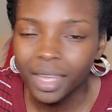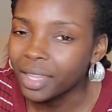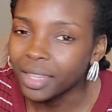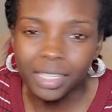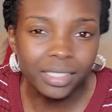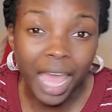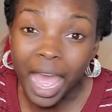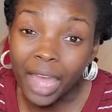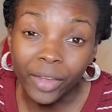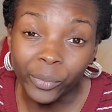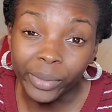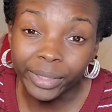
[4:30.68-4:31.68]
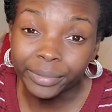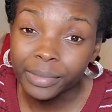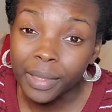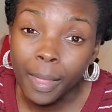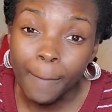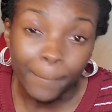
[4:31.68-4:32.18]
that's not how it went,
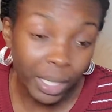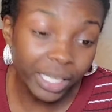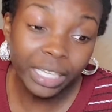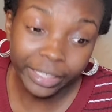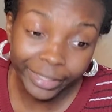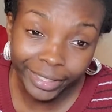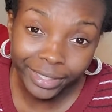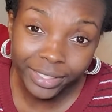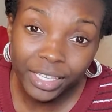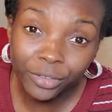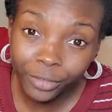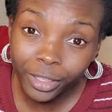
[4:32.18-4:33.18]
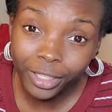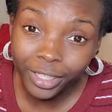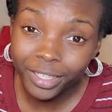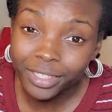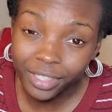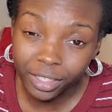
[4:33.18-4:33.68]
but it does. It really
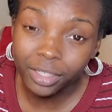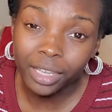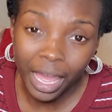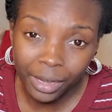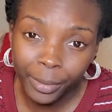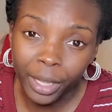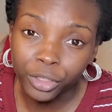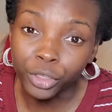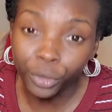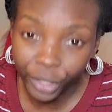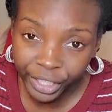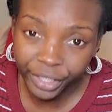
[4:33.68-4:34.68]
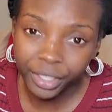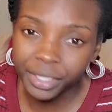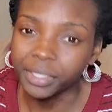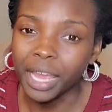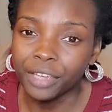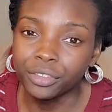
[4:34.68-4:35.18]
does tell a lot about your
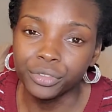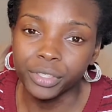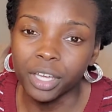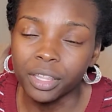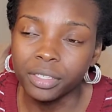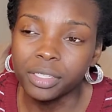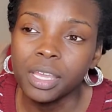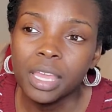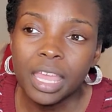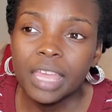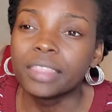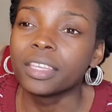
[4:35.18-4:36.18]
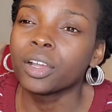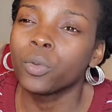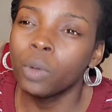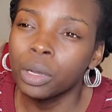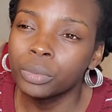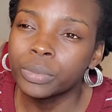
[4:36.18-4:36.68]
character, how you treat others. The
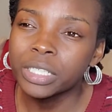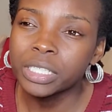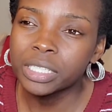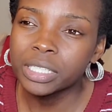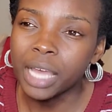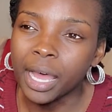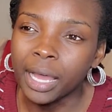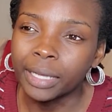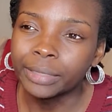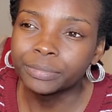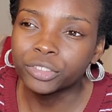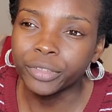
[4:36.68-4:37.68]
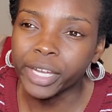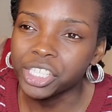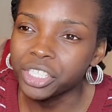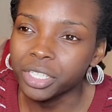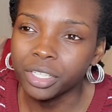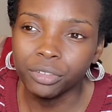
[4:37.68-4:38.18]
quote was
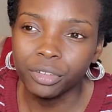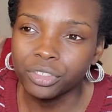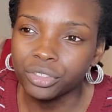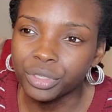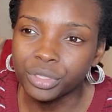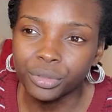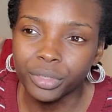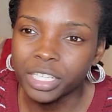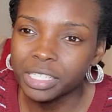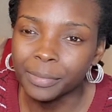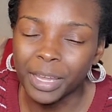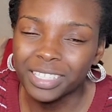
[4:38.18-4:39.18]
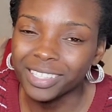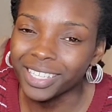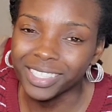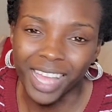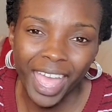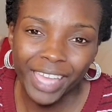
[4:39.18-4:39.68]
Gretchen in a grocery store, and somebody
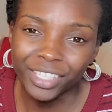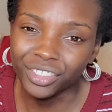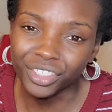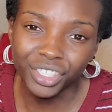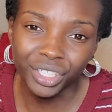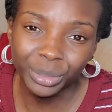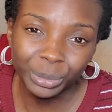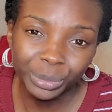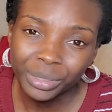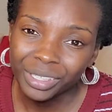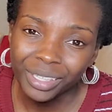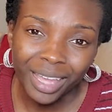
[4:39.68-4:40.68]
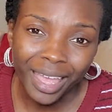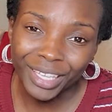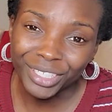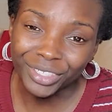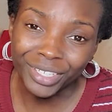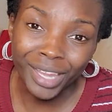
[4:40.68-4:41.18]
says, I hate your show. I
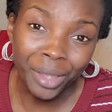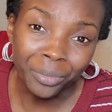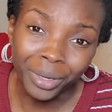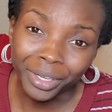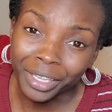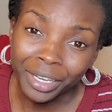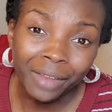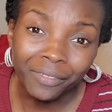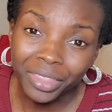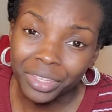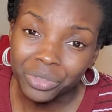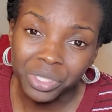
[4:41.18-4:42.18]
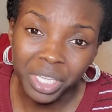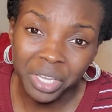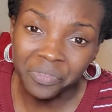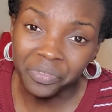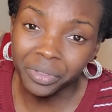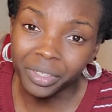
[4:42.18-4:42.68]
hate your network and everything you
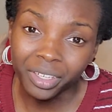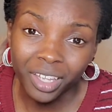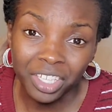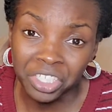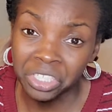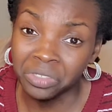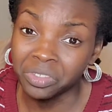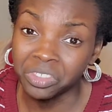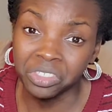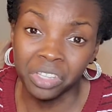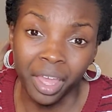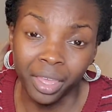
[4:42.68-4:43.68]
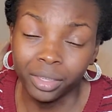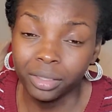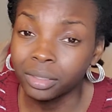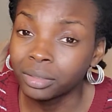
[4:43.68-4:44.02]
stand for. And she was just like,